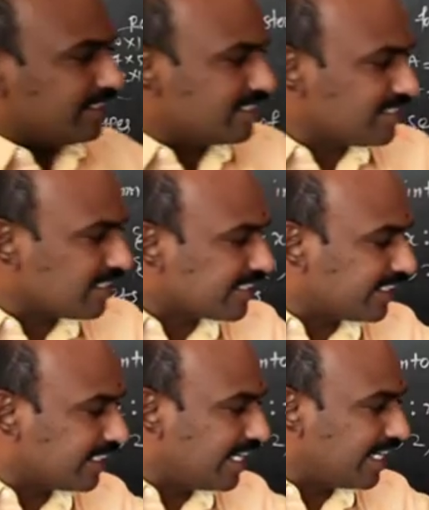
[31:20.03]
this is the
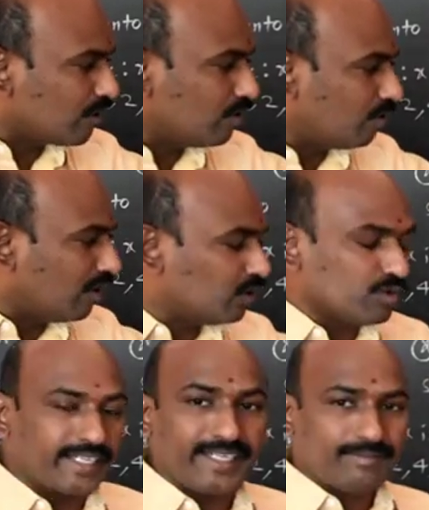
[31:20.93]
set A equal to 1
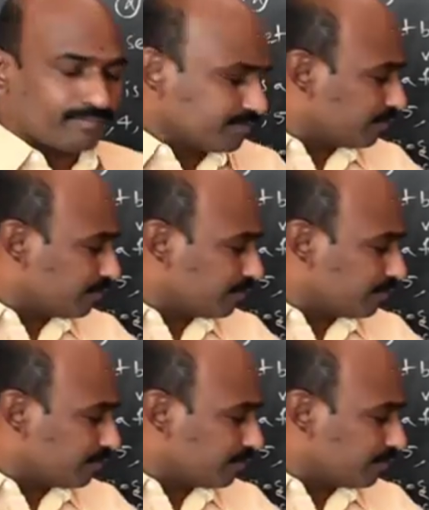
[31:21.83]
2 3,